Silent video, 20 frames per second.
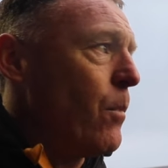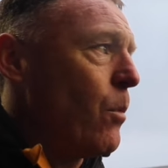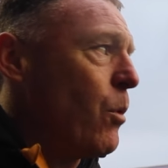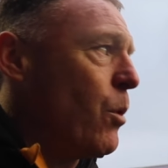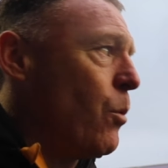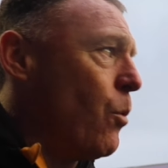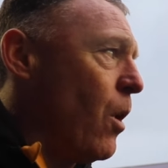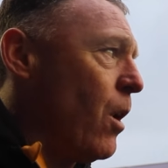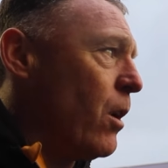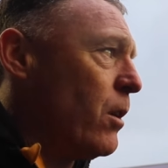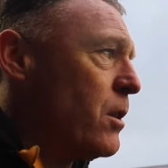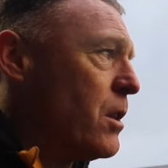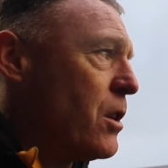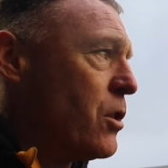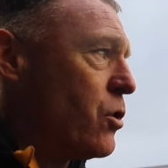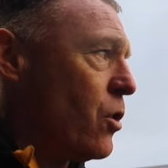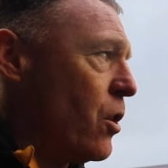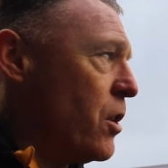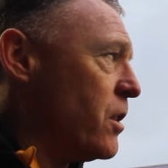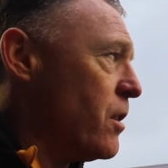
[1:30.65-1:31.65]
We weren't
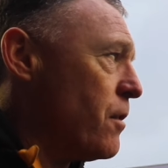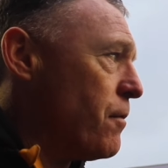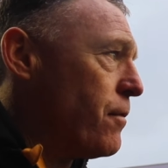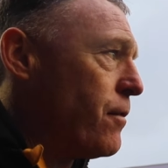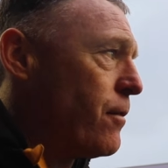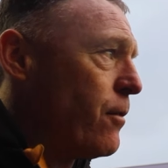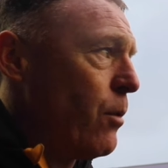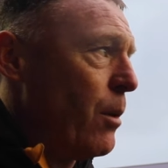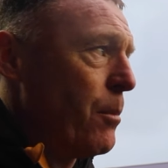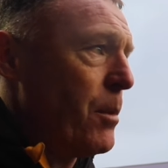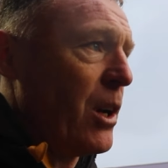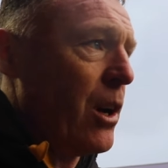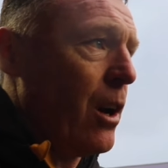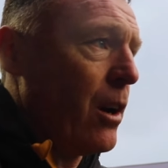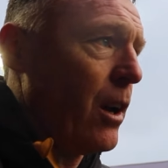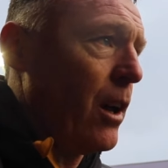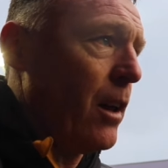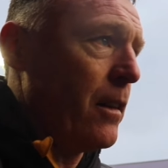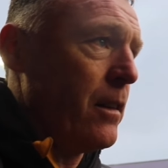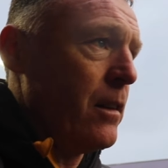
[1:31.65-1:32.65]
decisive when we got
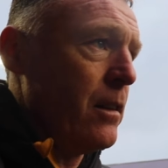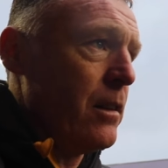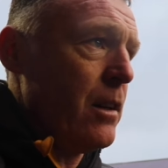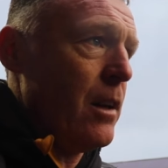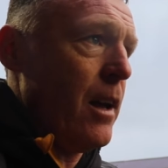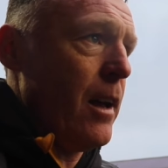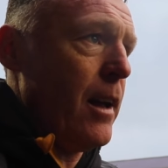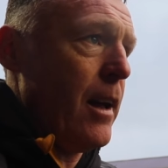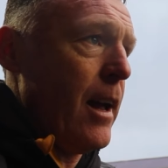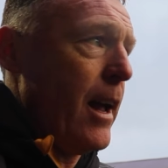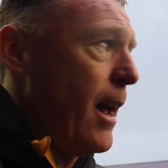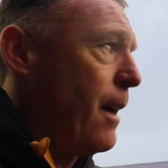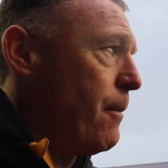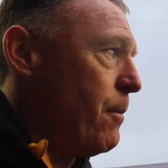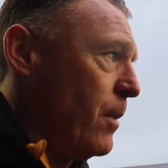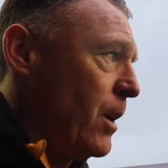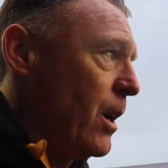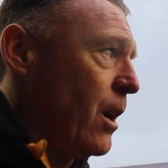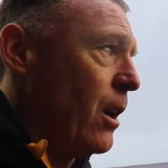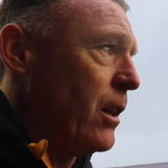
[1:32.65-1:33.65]
on
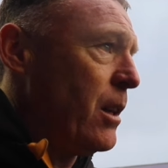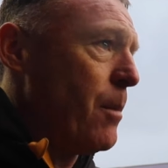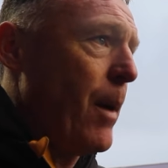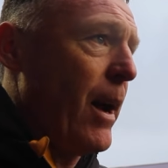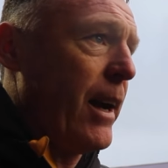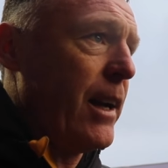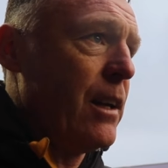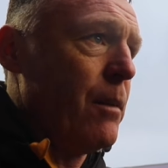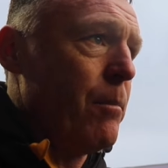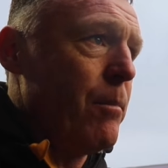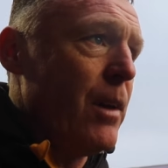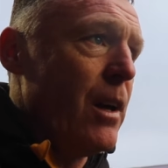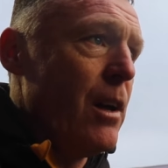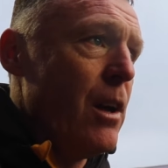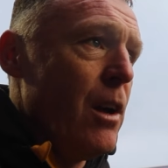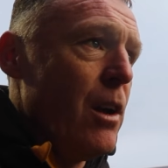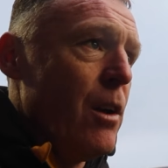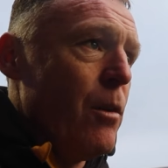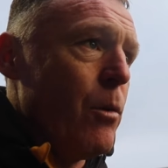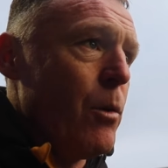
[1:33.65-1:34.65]
and get on the back of them.
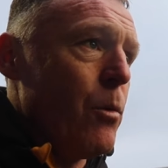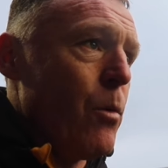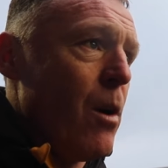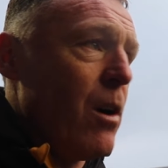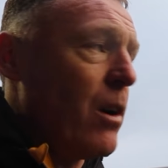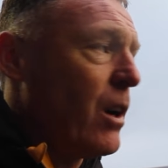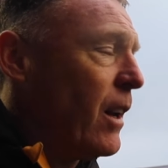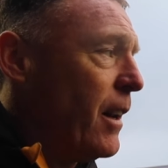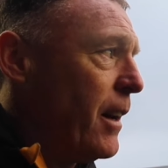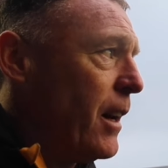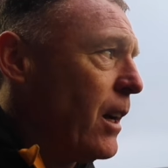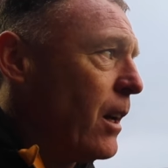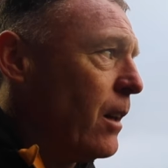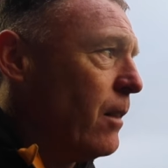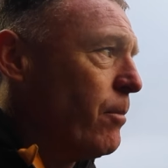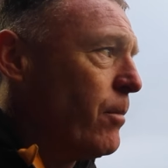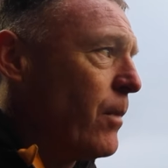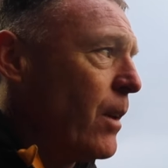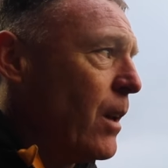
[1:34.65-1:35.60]
We weren't clinical.